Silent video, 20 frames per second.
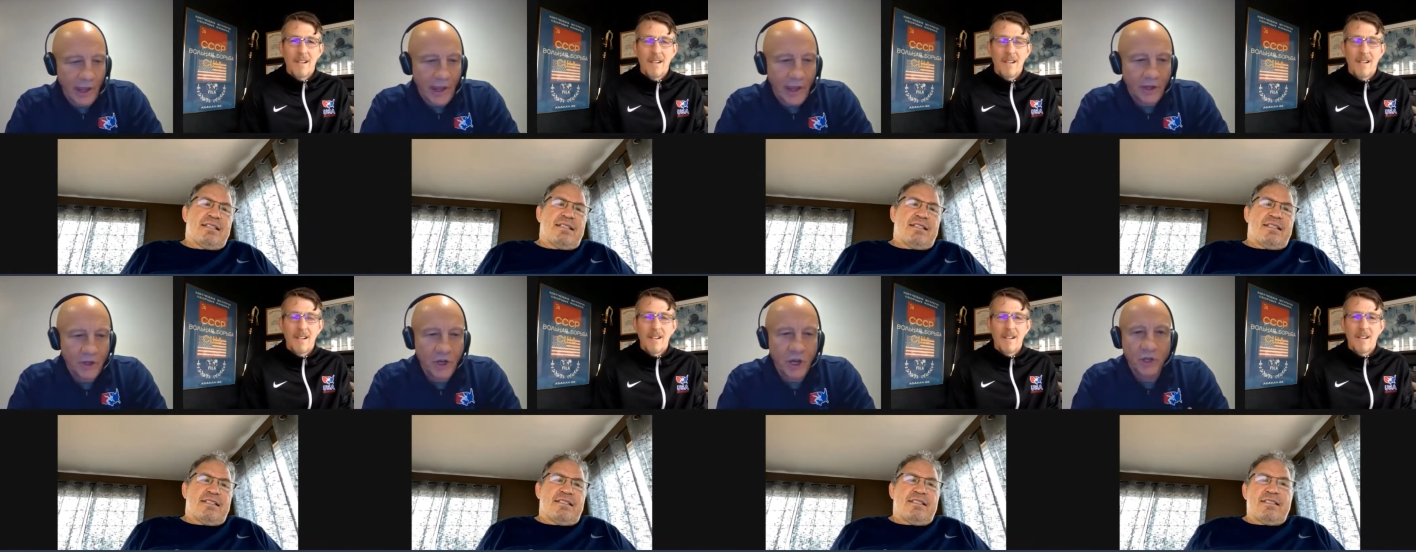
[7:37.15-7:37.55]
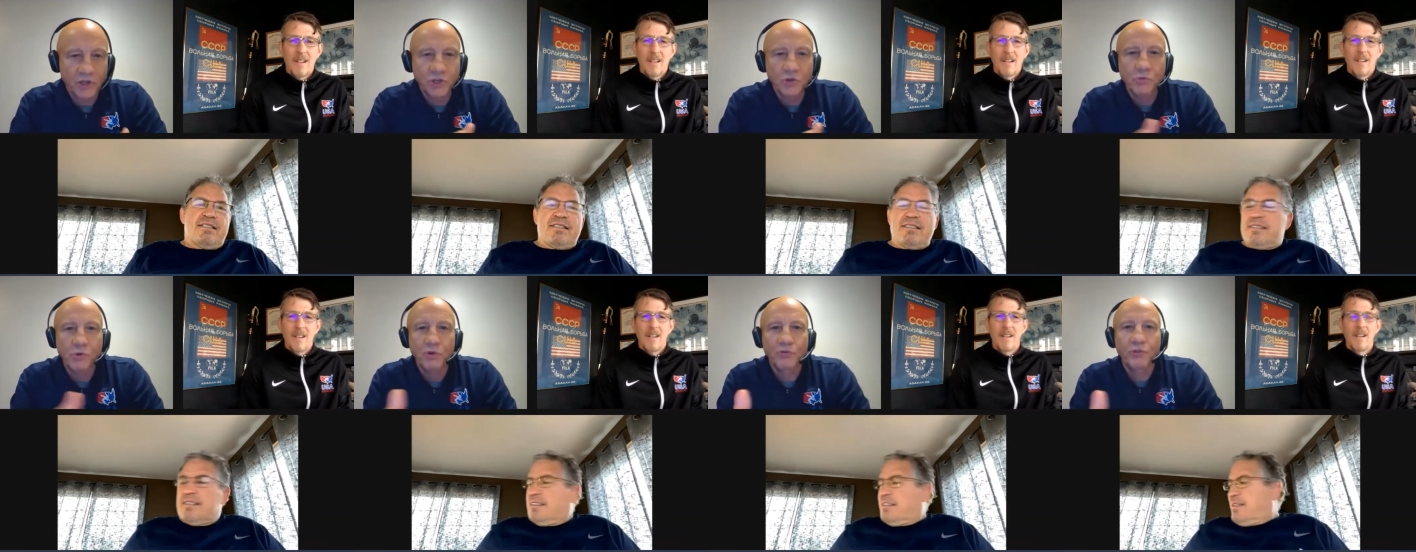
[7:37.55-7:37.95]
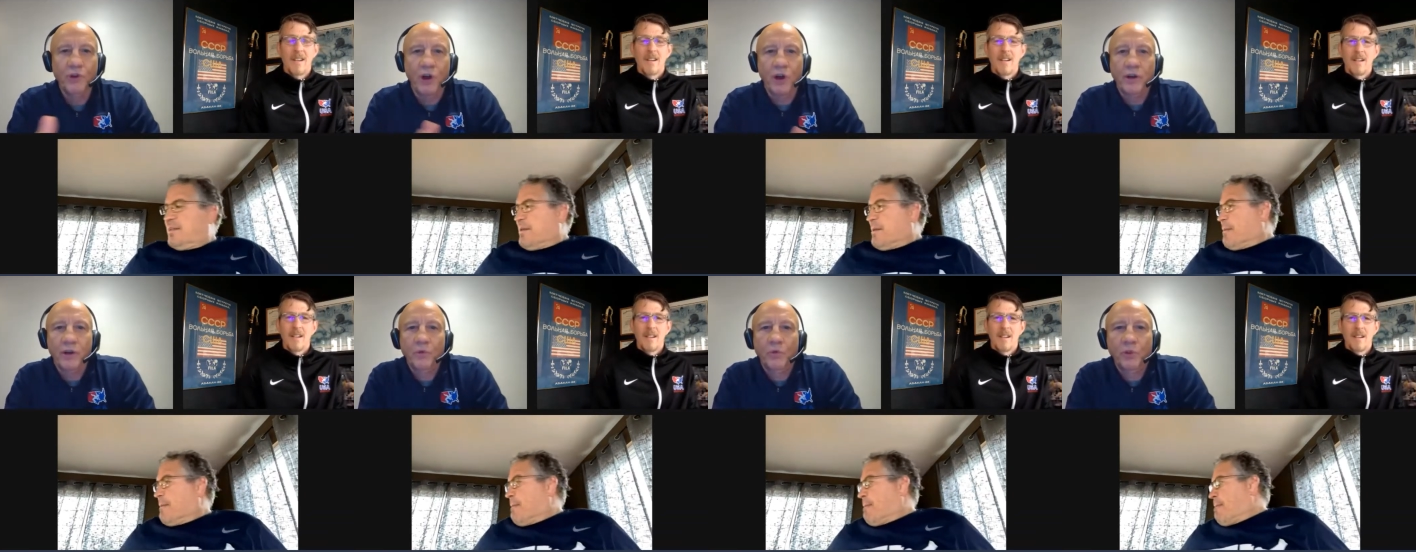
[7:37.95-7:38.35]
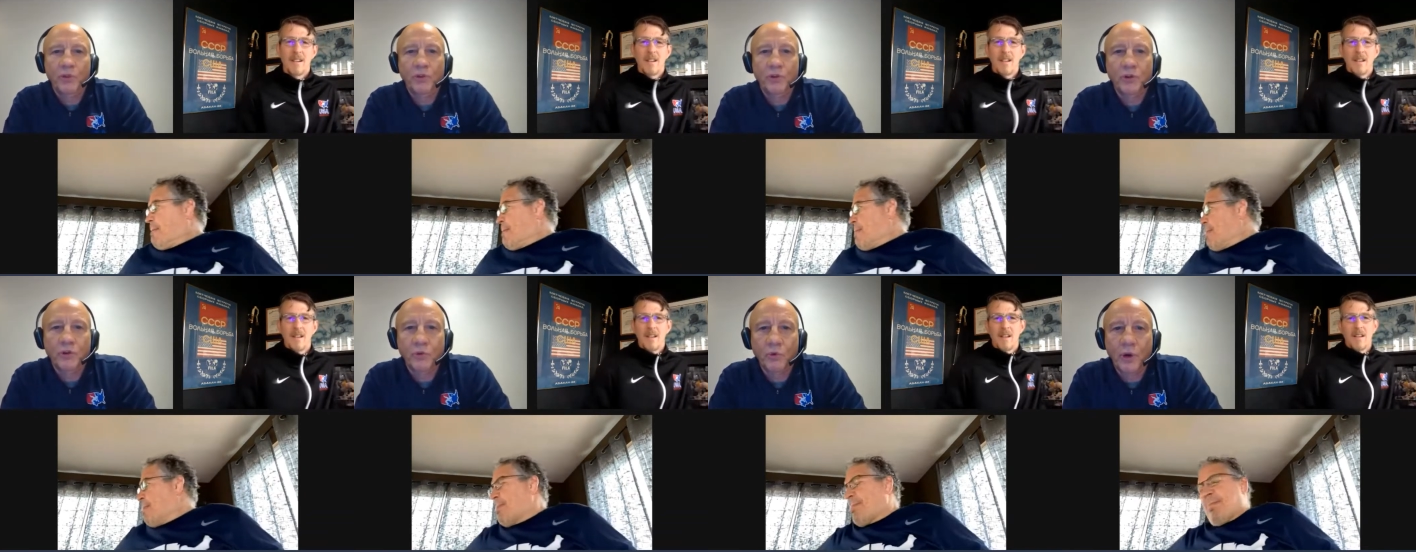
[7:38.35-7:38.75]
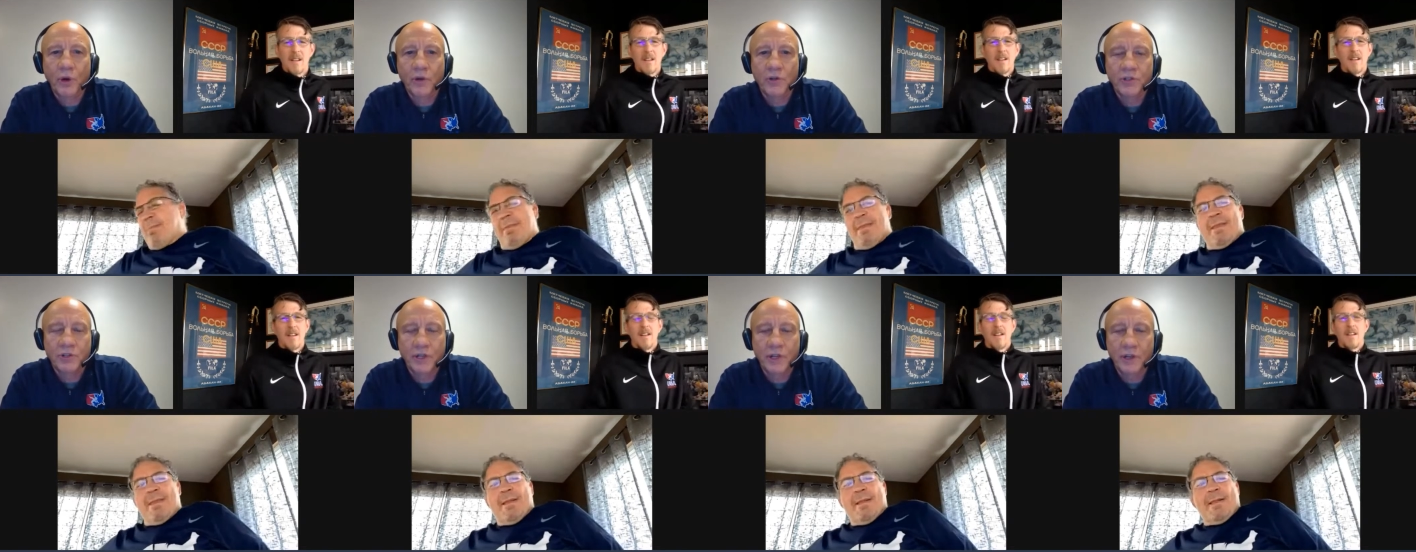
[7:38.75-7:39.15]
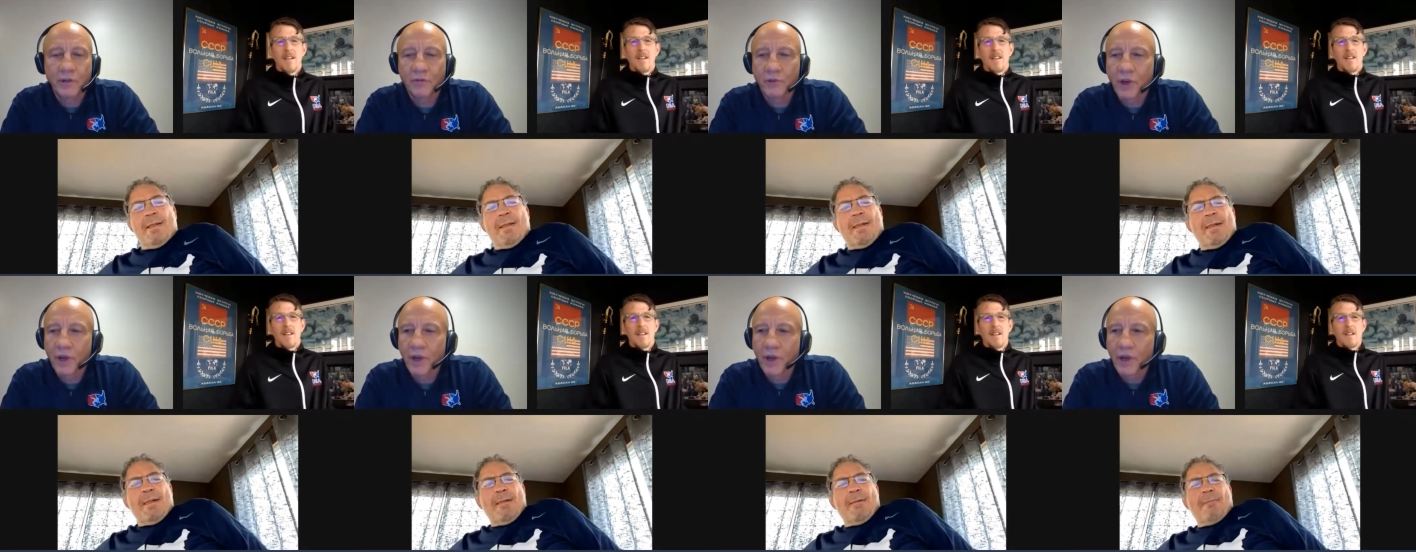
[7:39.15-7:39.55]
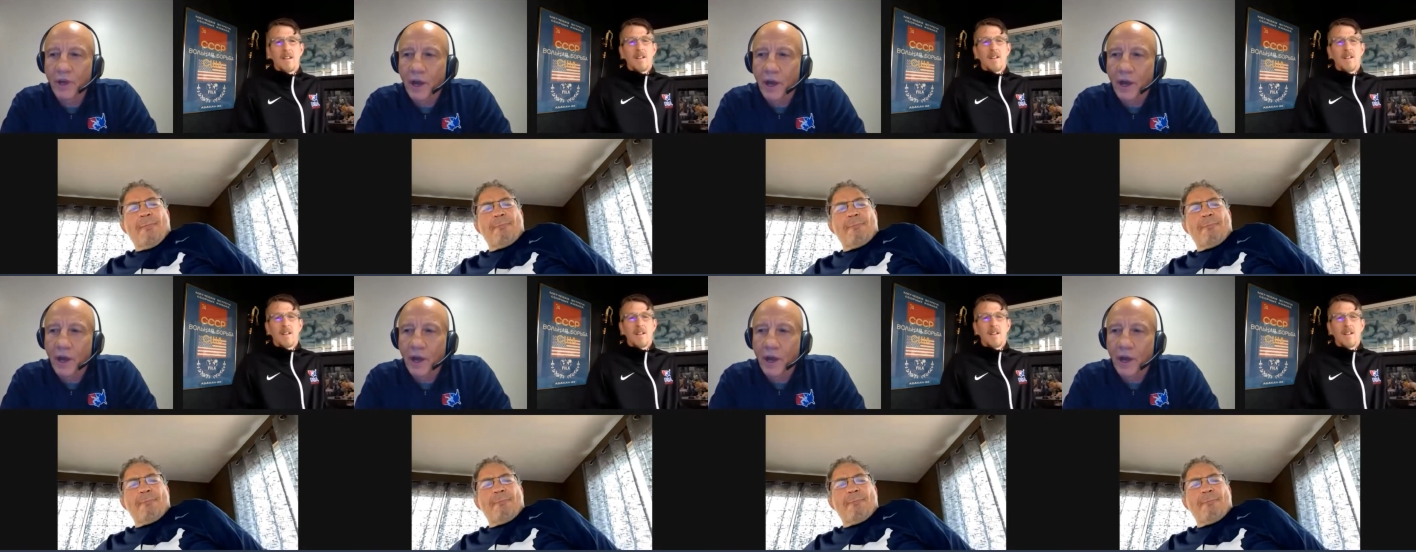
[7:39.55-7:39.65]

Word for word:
Speaker 1: as, as you moved on with your career, Steve.